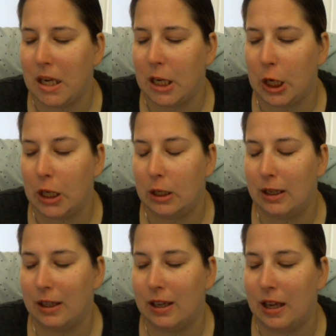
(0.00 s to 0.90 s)
it
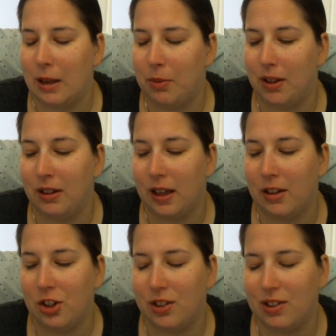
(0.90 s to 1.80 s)
keeps, like,
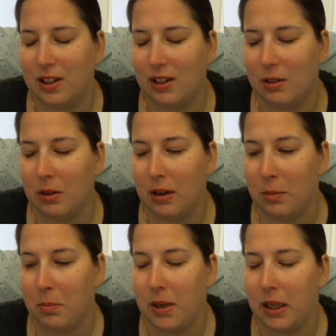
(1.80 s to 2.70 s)
it
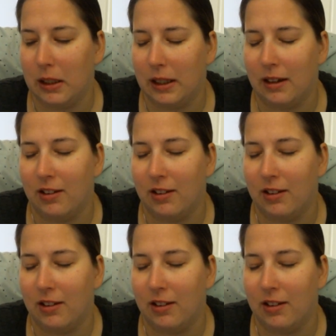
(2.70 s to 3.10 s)
immediately